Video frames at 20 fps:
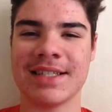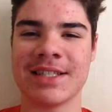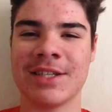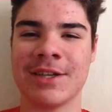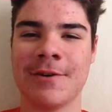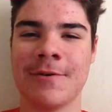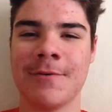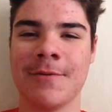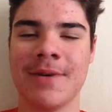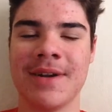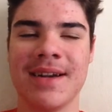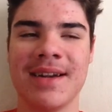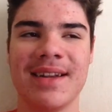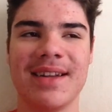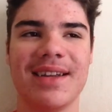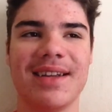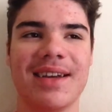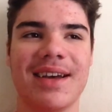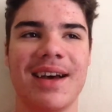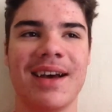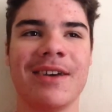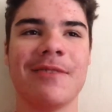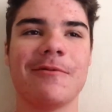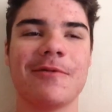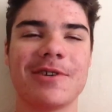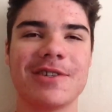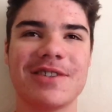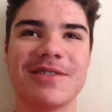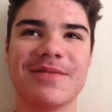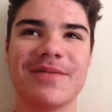So when I
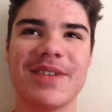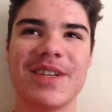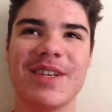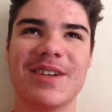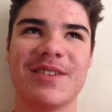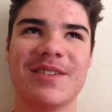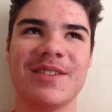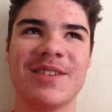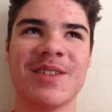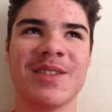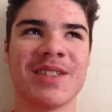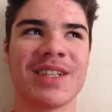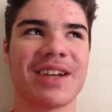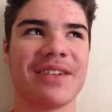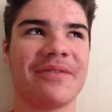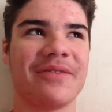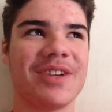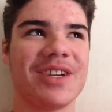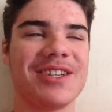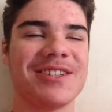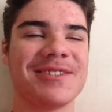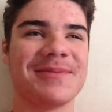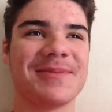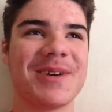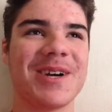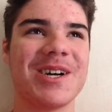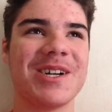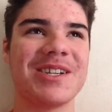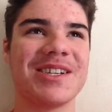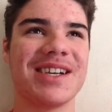watched the video and he was like, finished
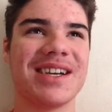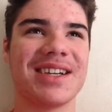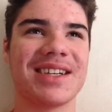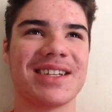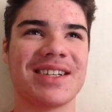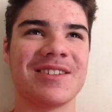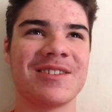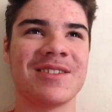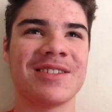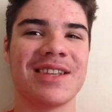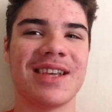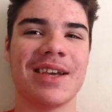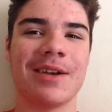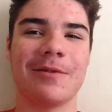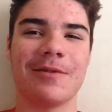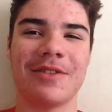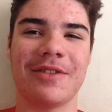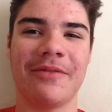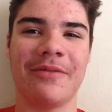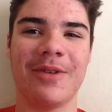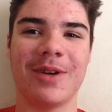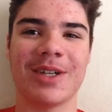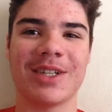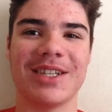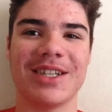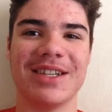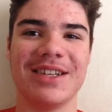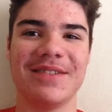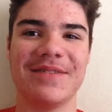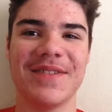project, I was like, what the fuck
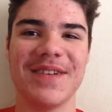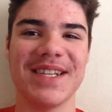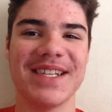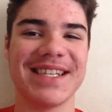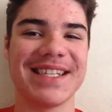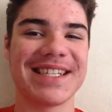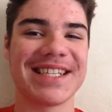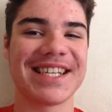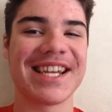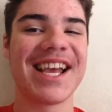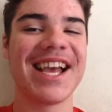did he finish?